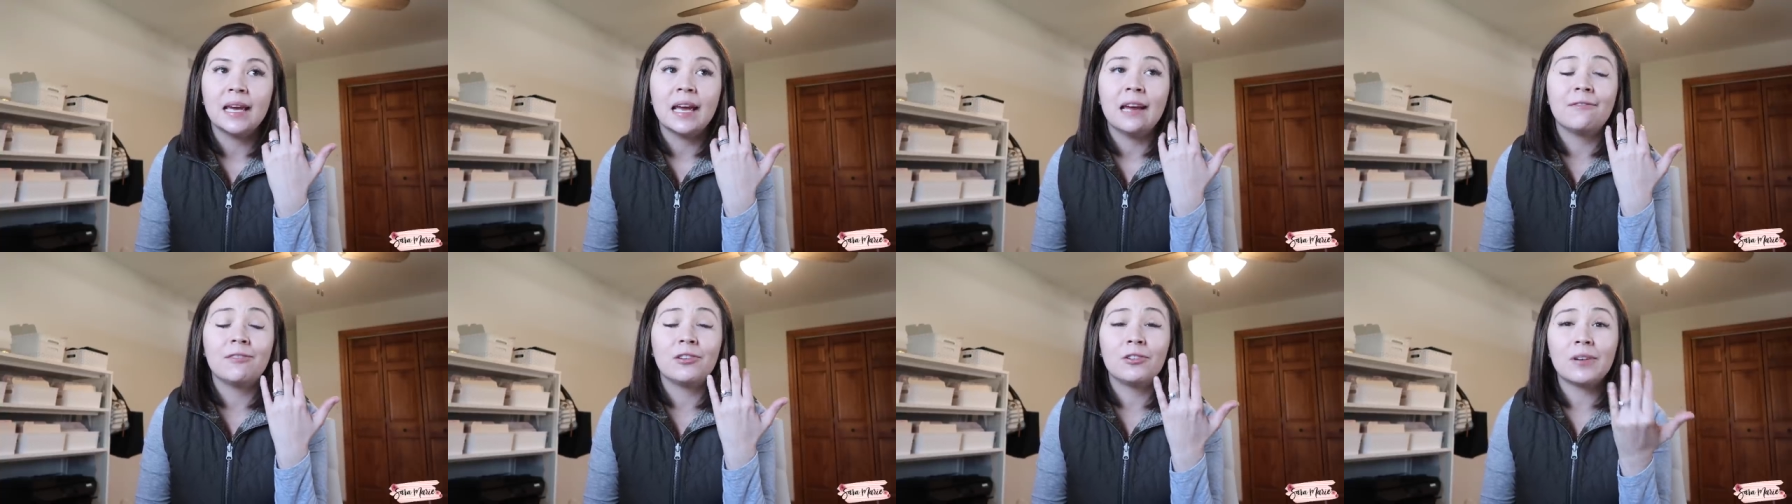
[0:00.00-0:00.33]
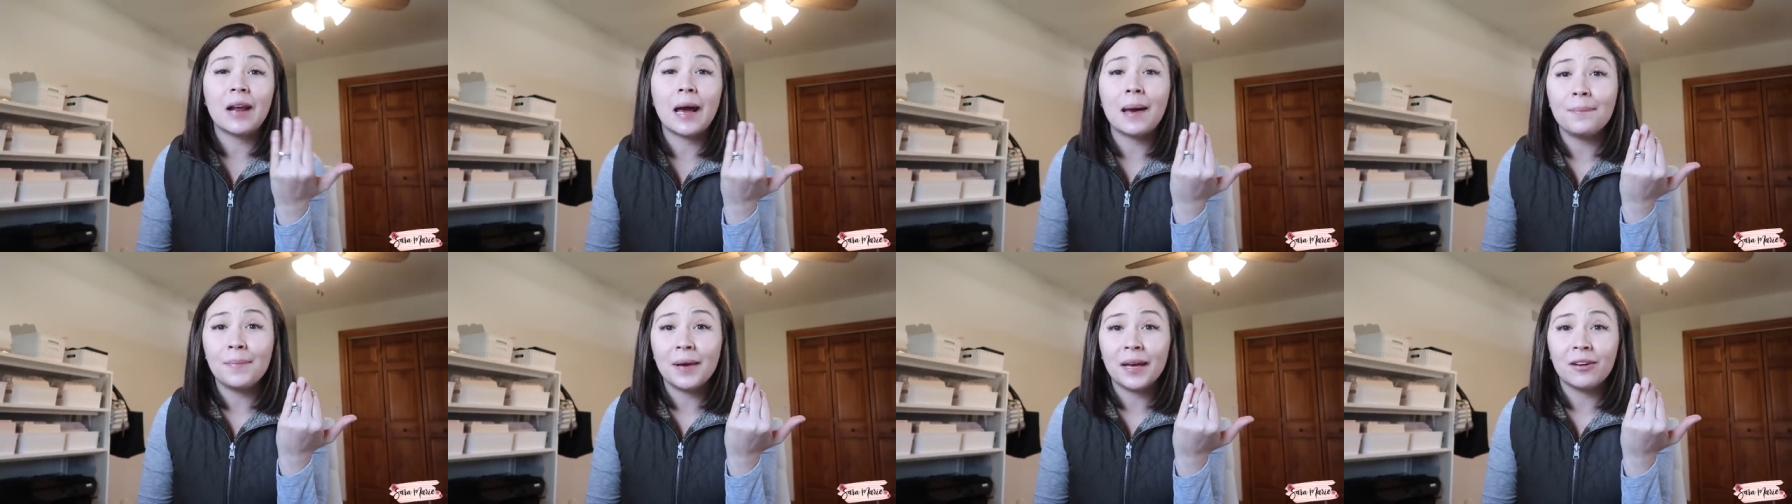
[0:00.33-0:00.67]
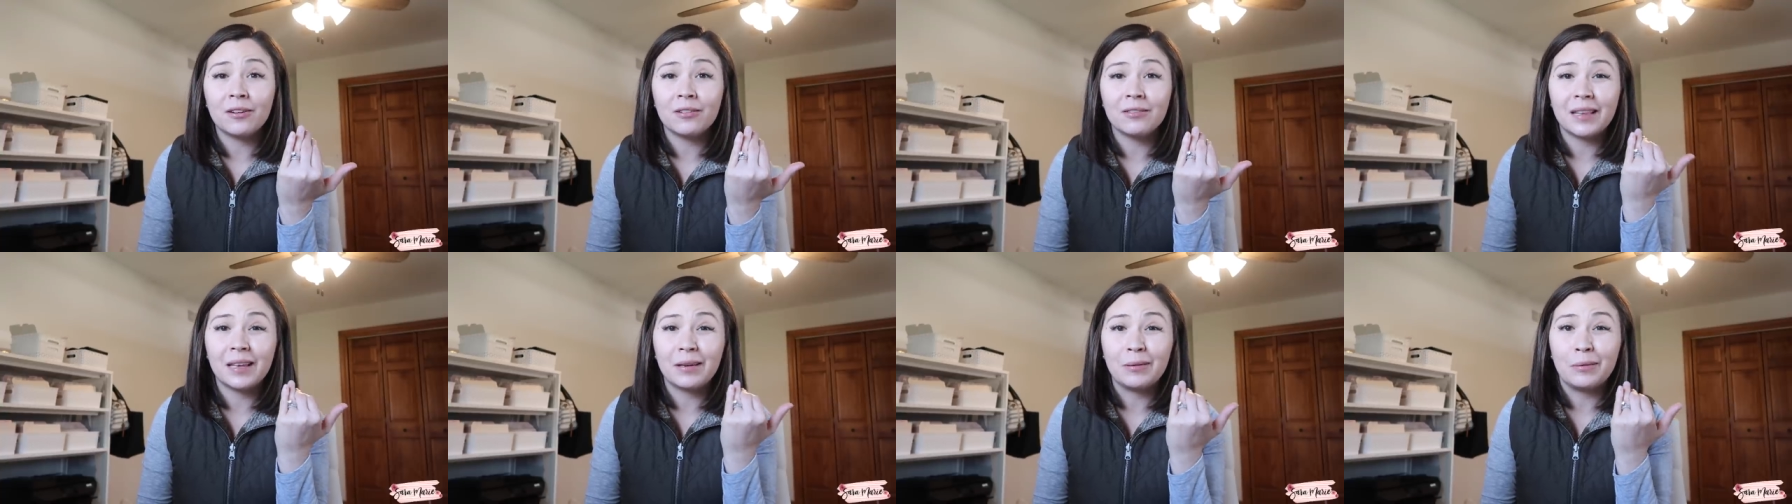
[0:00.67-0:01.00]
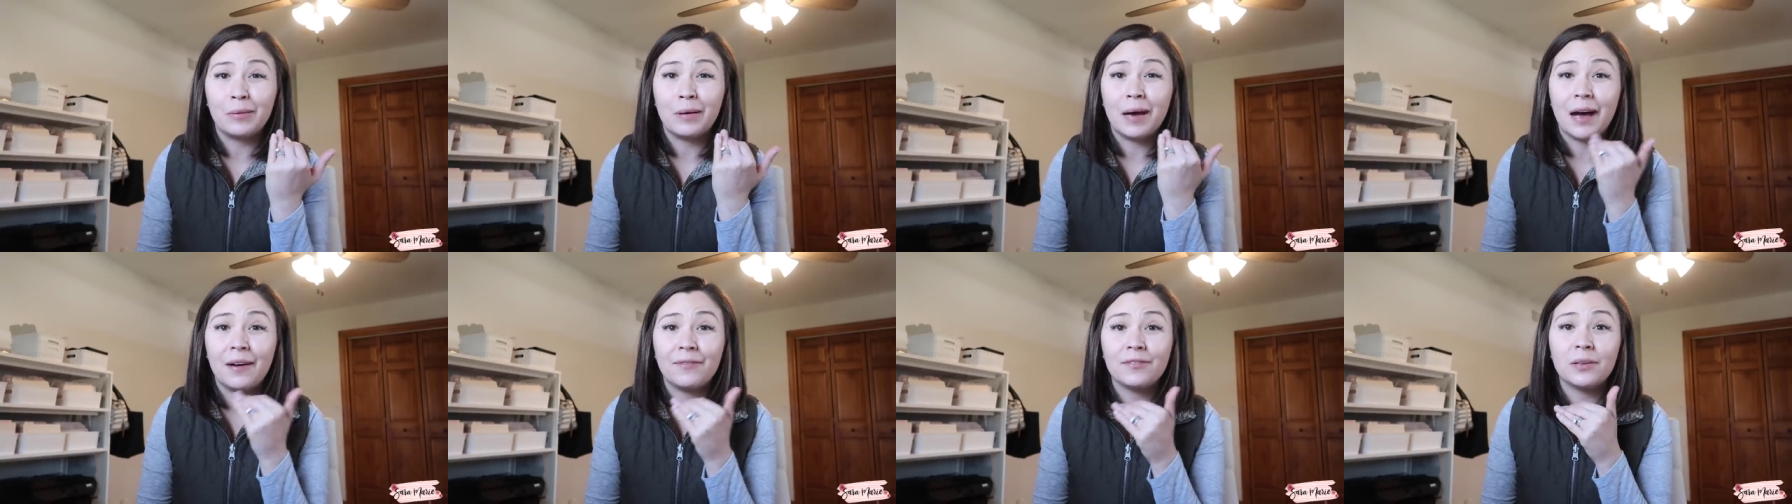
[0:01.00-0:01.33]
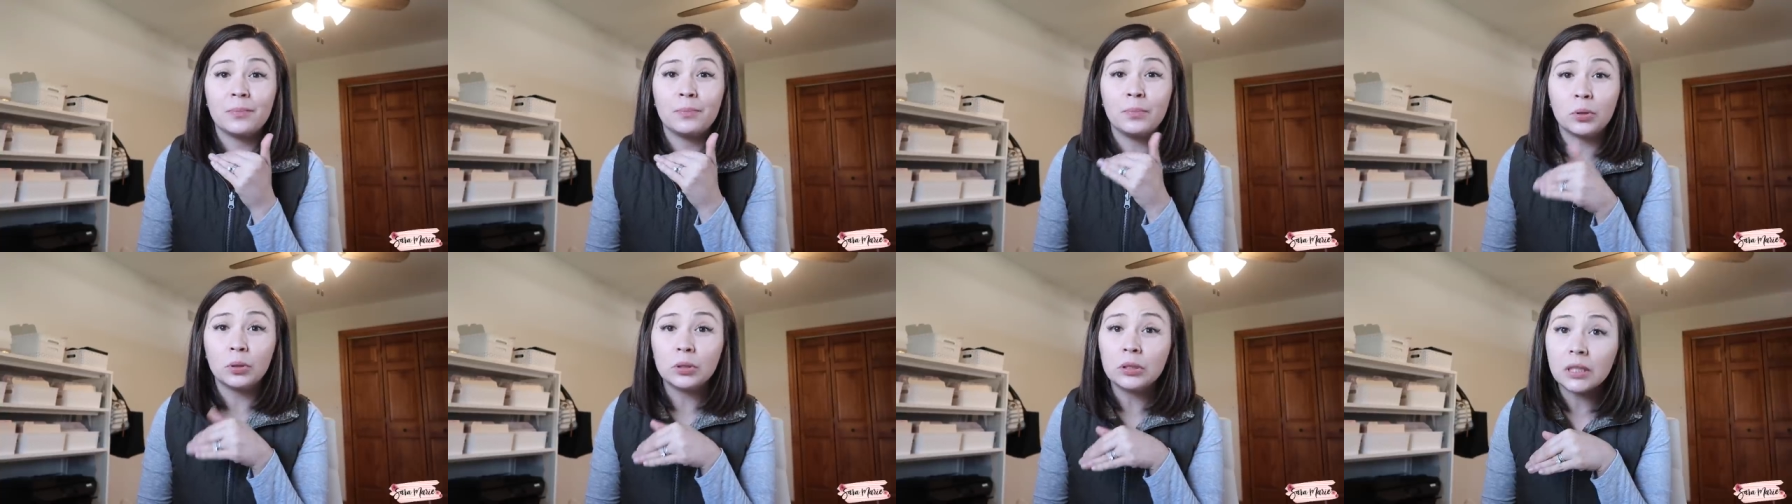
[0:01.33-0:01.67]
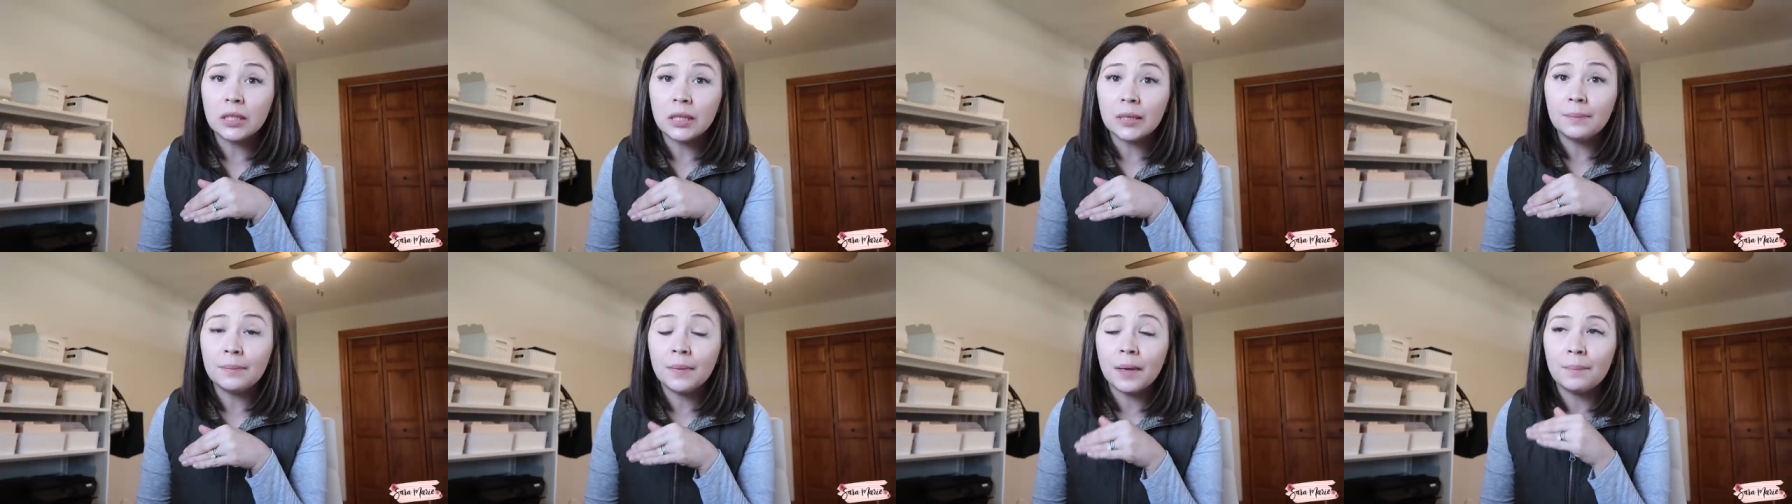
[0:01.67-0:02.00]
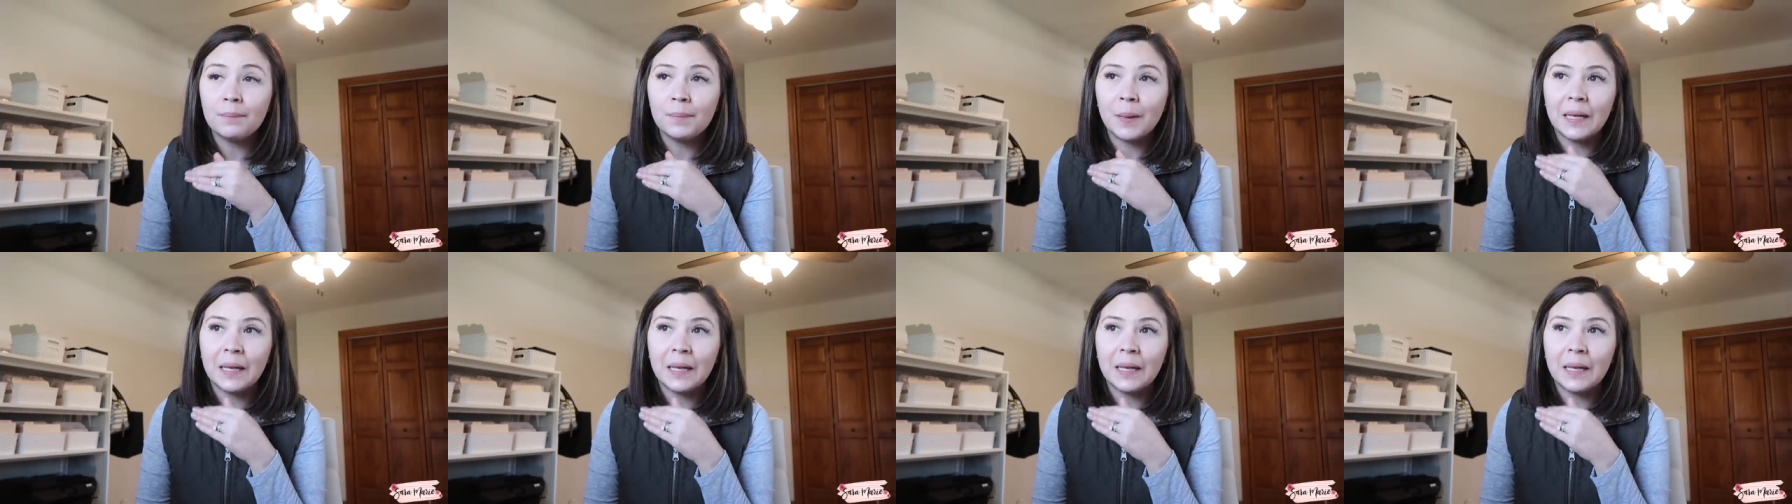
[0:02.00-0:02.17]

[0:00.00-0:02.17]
If they're not better, they will have to pull them,